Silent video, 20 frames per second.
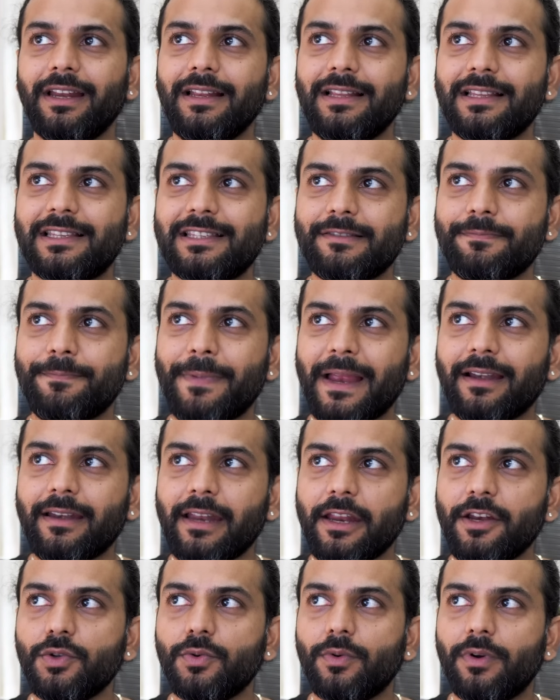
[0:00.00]
here, inspect
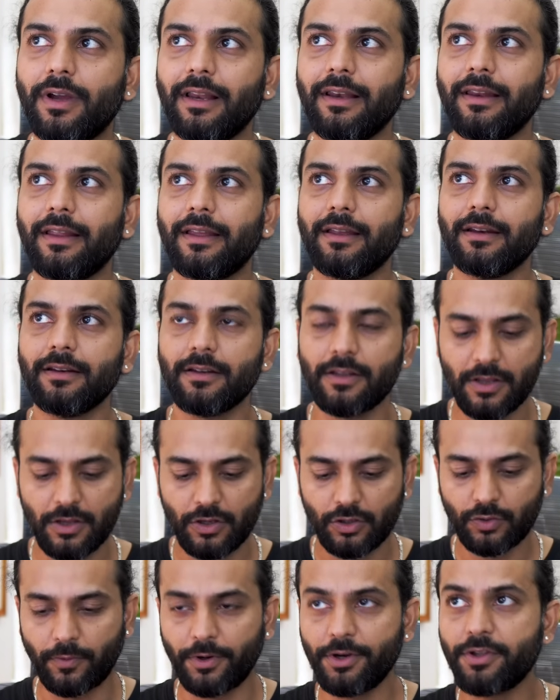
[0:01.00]
any URL here.
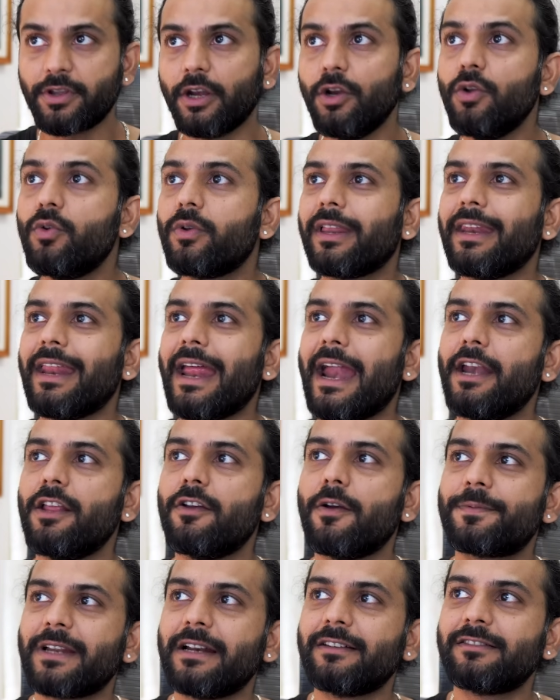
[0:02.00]
So what you can do, you can add
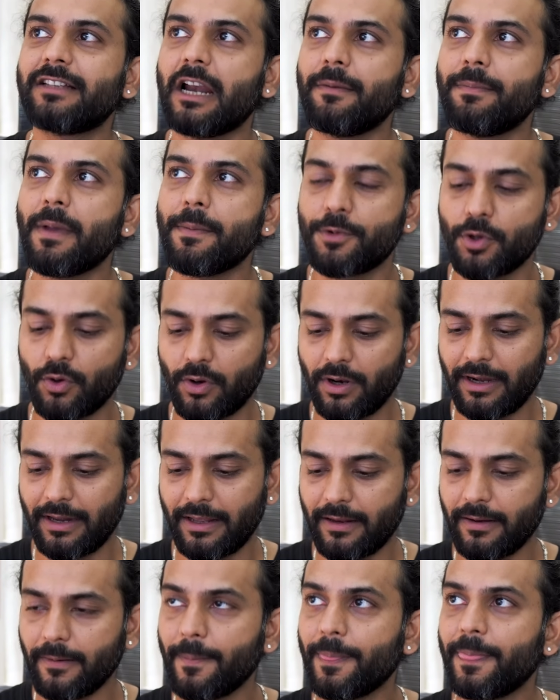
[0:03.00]
your website sitemap URL
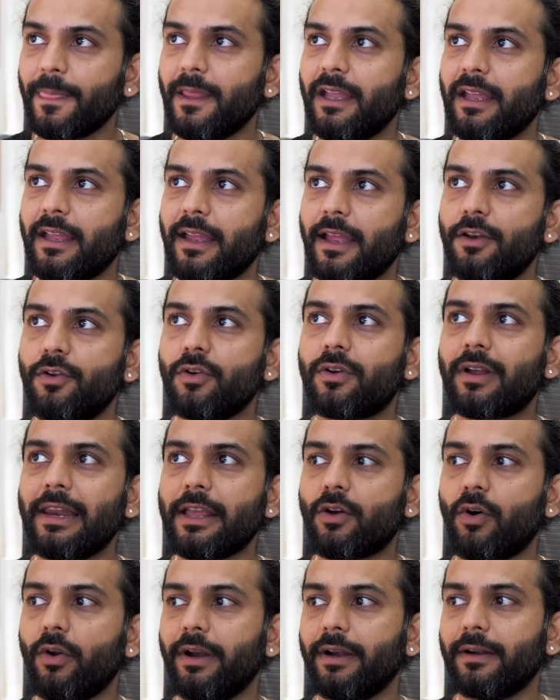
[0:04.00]
here. You
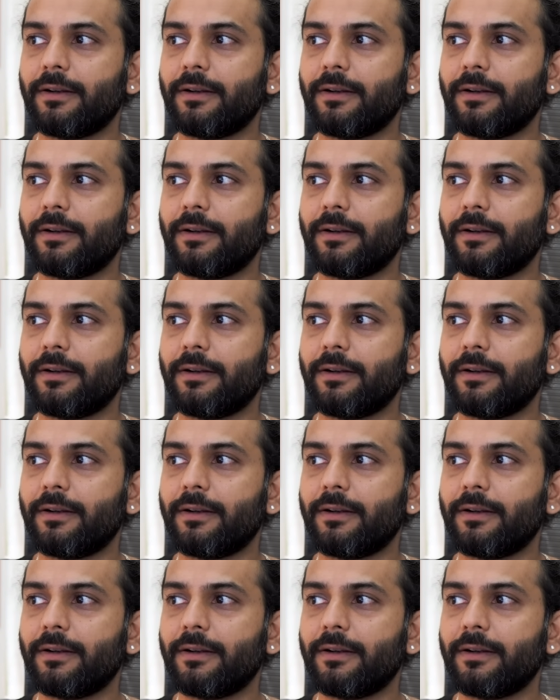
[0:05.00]
click on